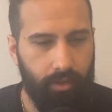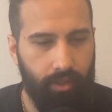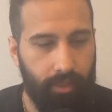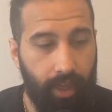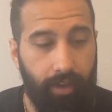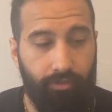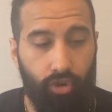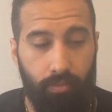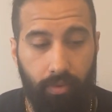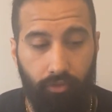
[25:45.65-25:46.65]

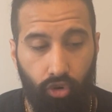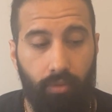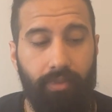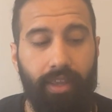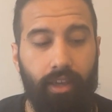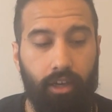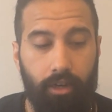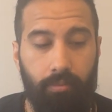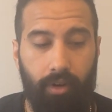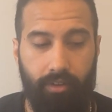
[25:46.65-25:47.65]
therefore perform the
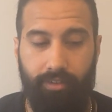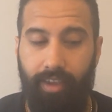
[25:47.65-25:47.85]
karmas,